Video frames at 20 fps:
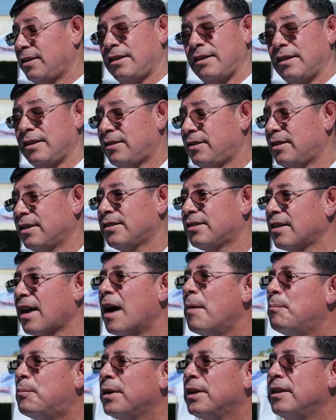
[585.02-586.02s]
it's just
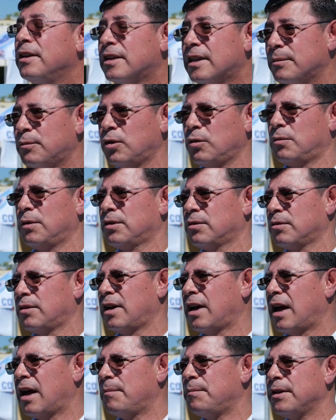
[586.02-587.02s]
unpredictable what's going
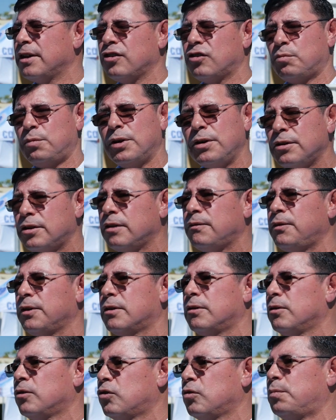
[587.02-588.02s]
to happen. It's very
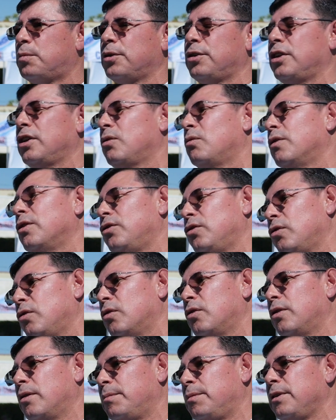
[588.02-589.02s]
difficult to predict what you're
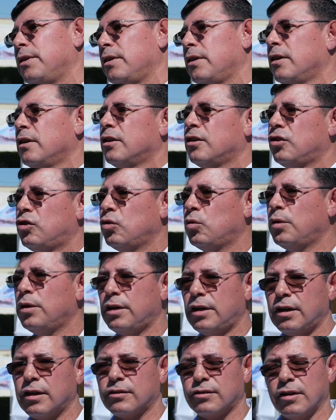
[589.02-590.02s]
going to be doing
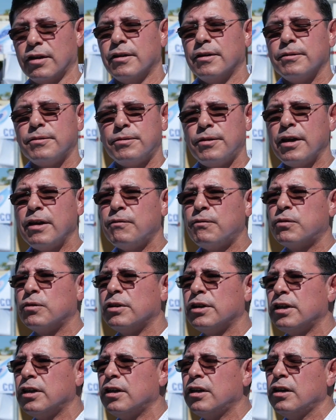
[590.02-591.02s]
next.
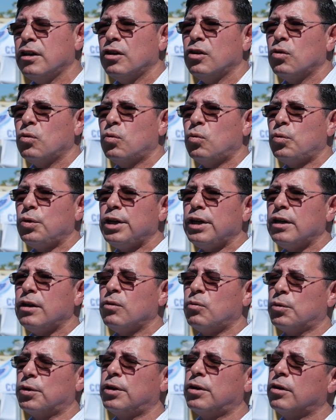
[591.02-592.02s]
Thankfully, we
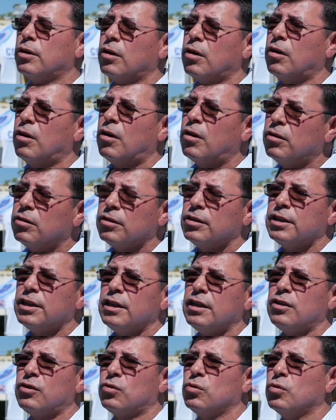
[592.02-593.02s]
were
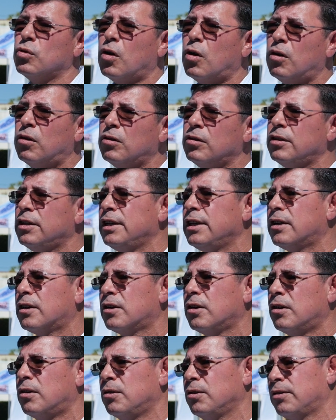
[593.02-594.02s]
only
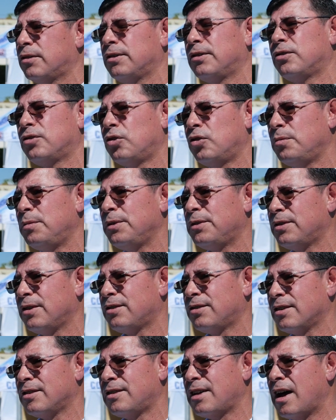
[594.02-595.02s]
close the
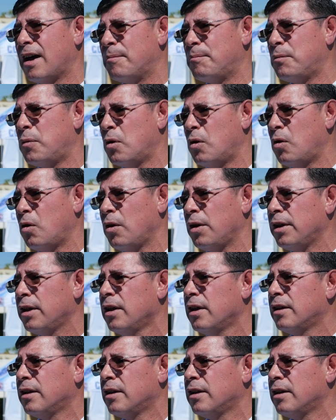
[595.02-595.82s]
services at that point